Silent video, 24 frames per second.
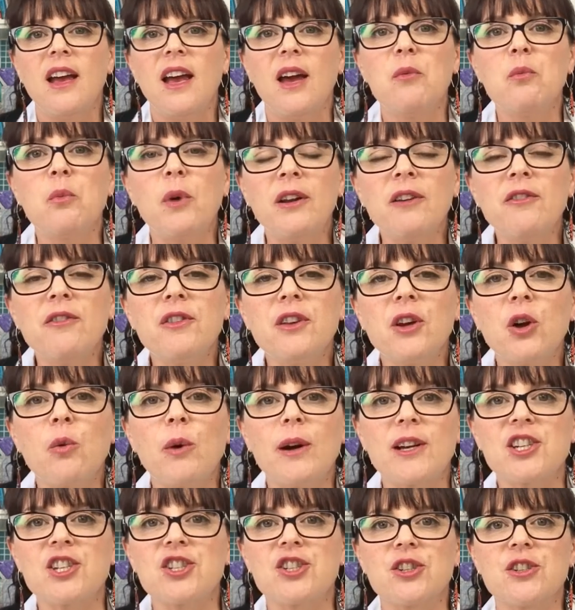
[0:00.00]
And one of the
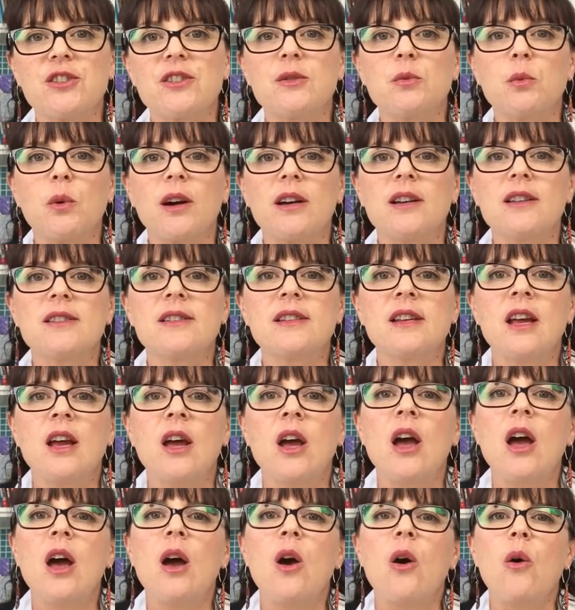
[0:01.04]
questions was,
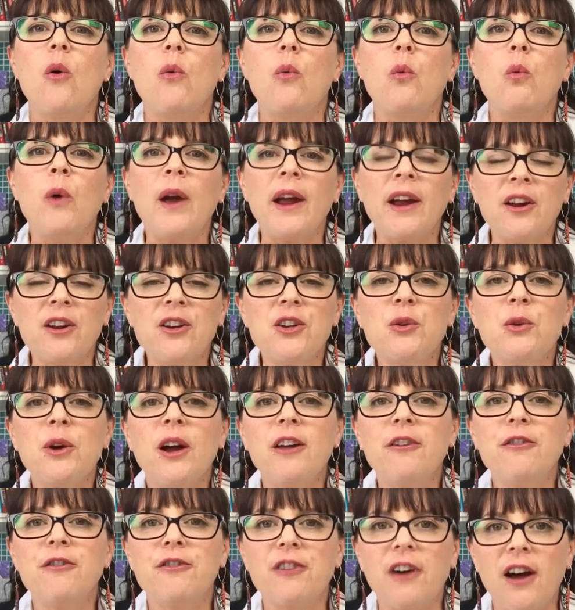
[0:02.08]
where do
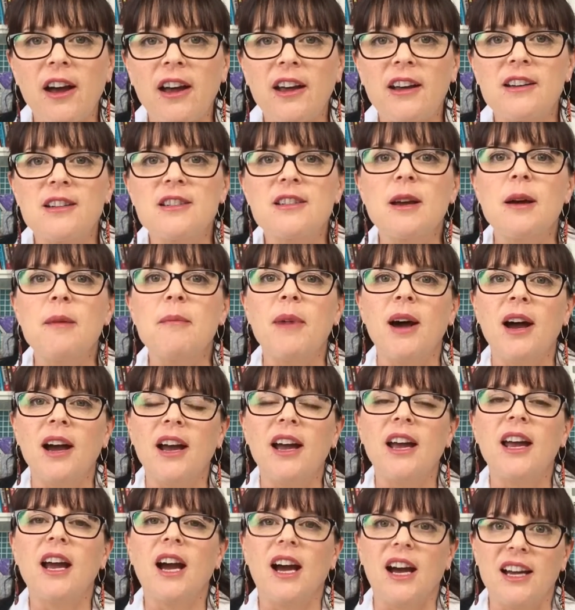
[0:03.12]
I find
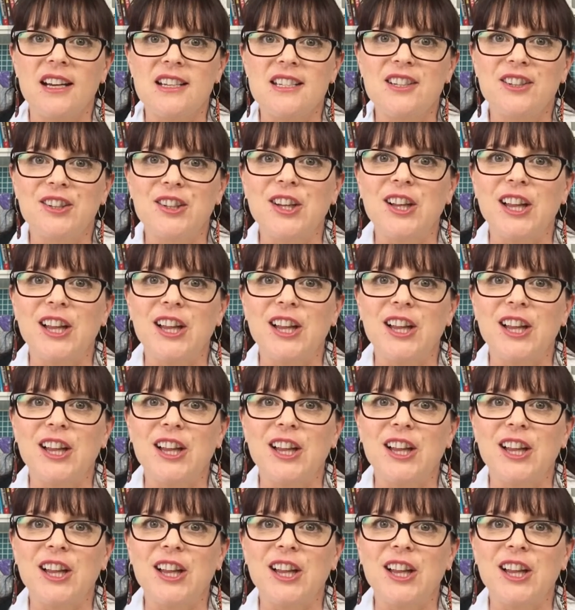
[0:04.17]
my ideal